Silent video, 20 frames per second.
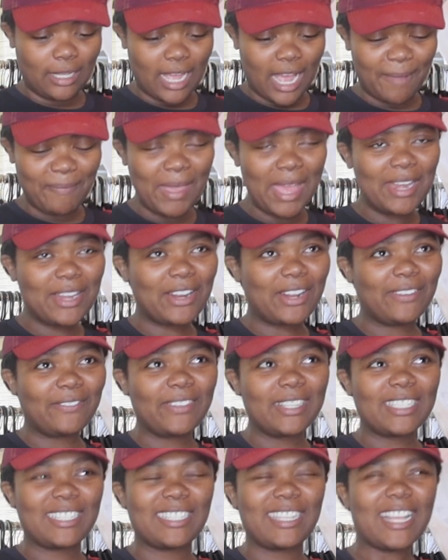I'm not
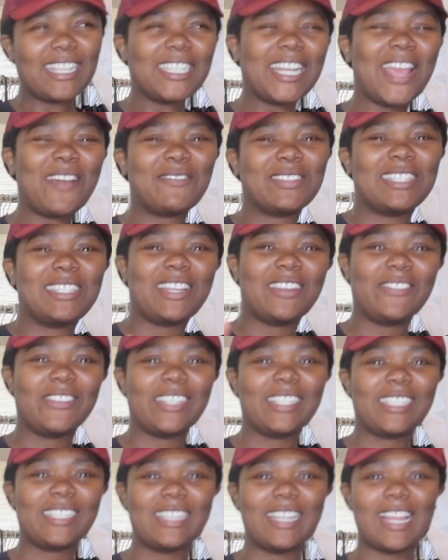nervous. Yesterday I was
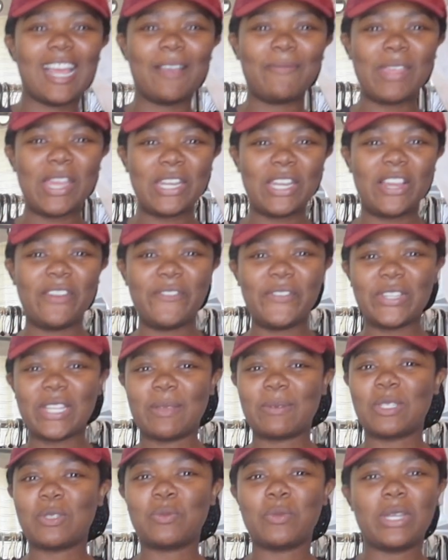nervous. I'm not nervous.
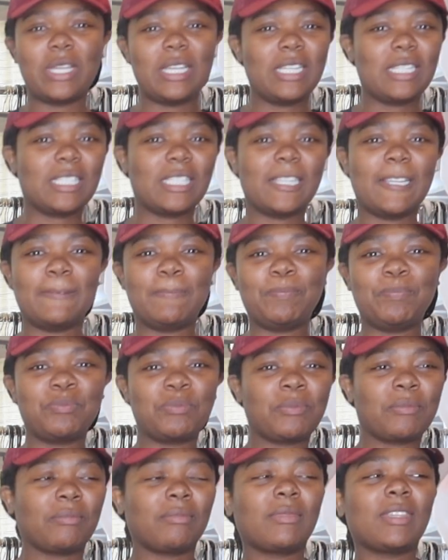I just wanted to
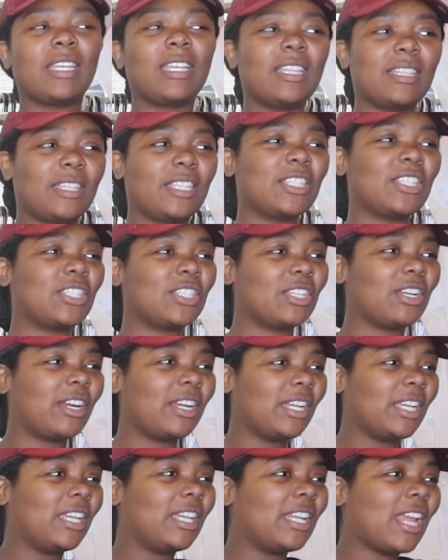get this
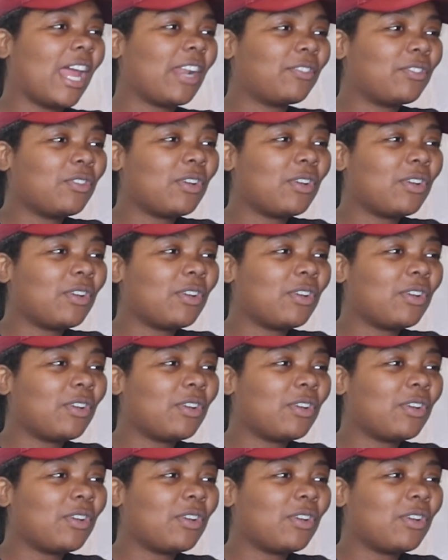started. I don't